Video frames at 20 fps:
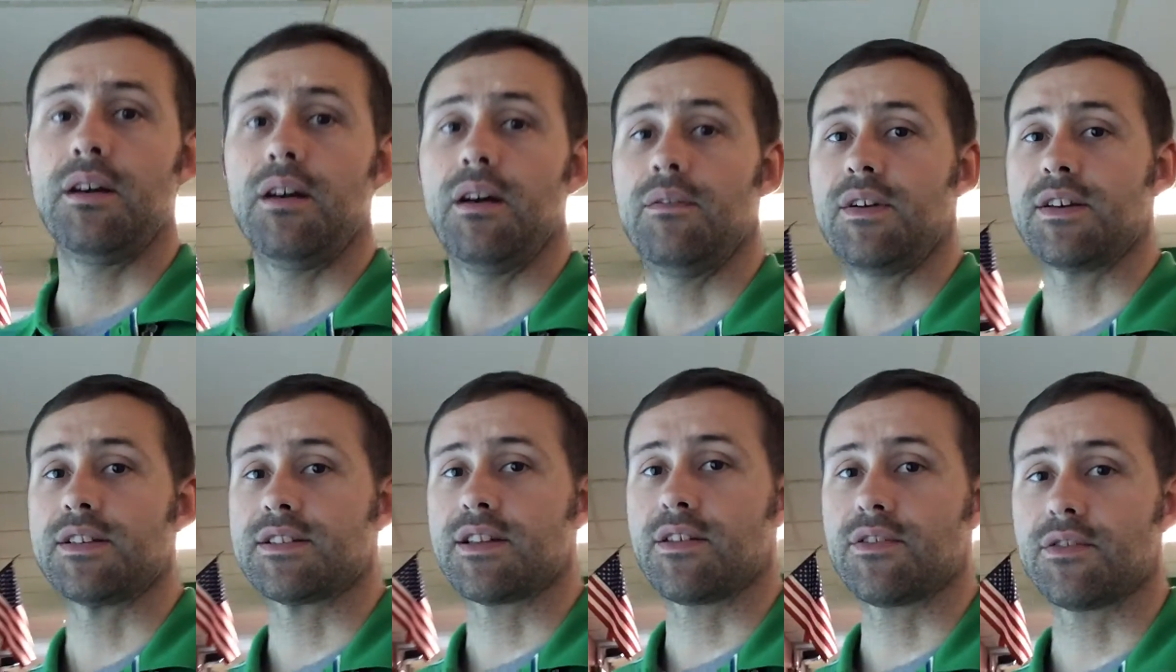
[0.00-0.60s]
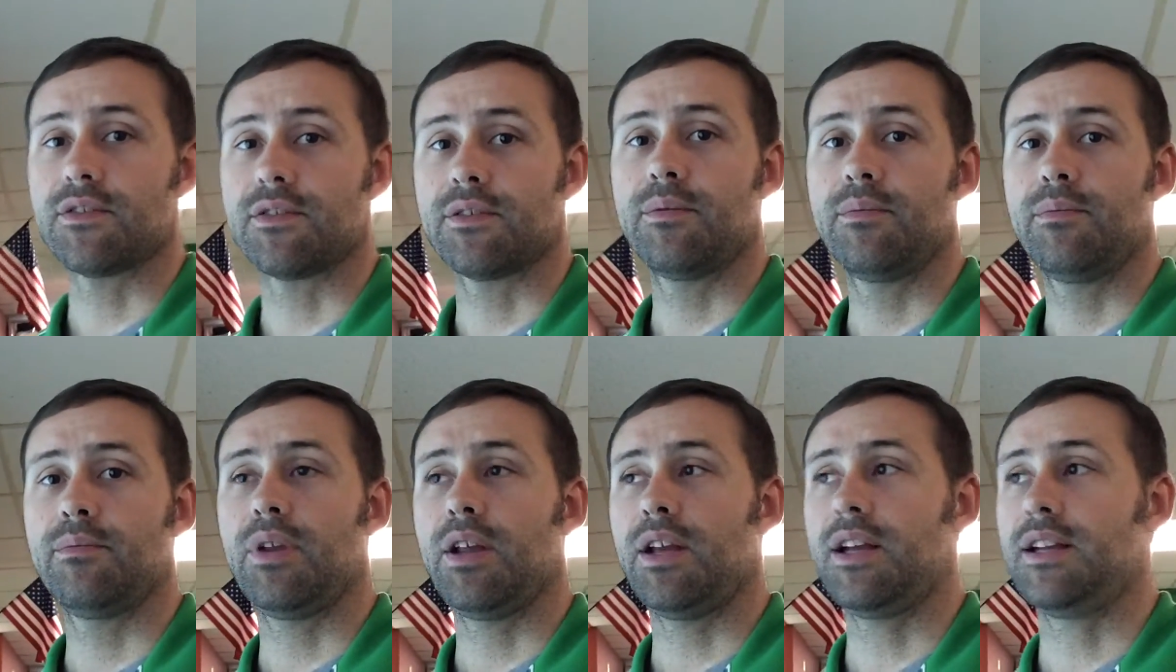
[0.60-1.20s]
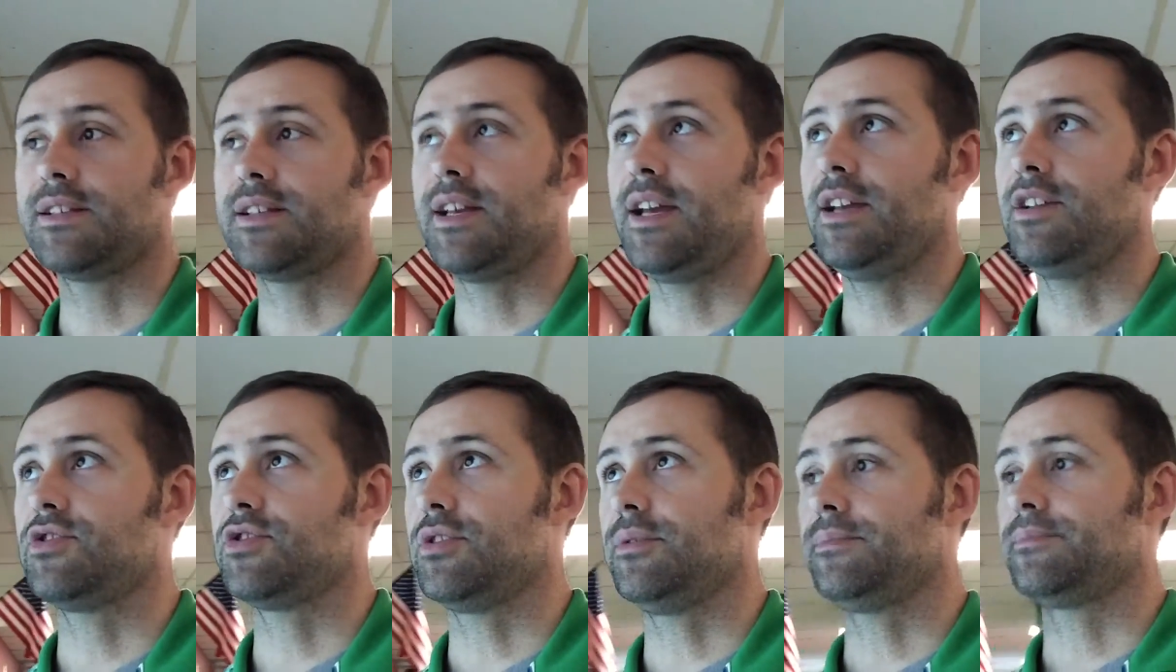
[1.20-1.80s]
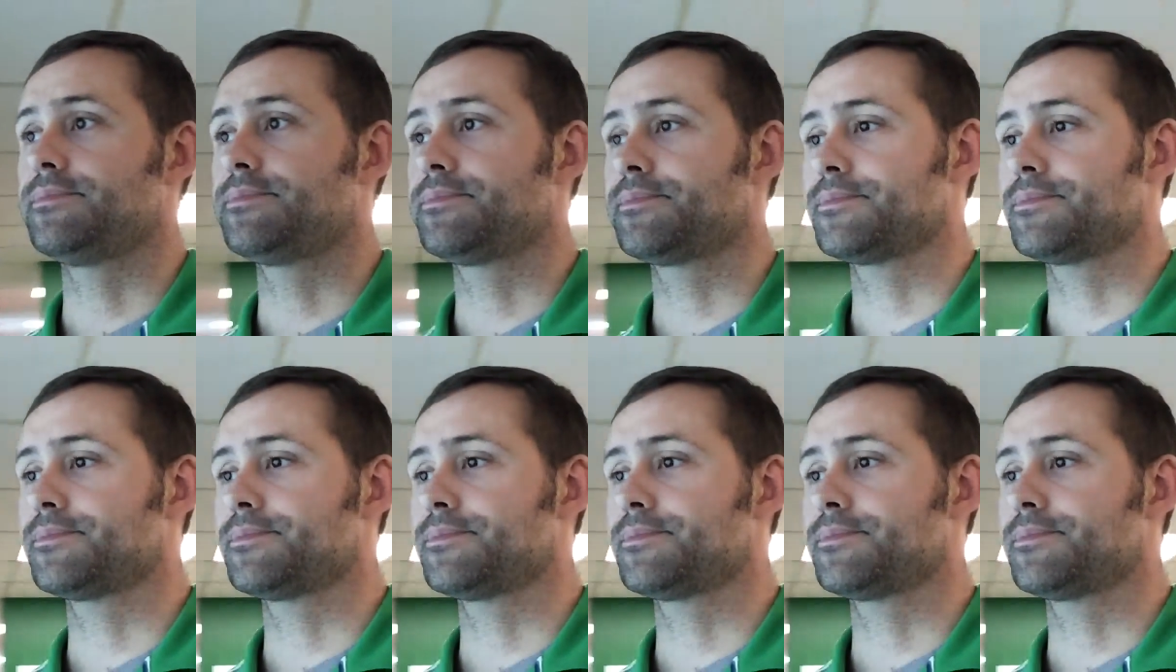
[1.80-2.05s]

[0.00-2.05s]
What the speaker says: of a southern plantation.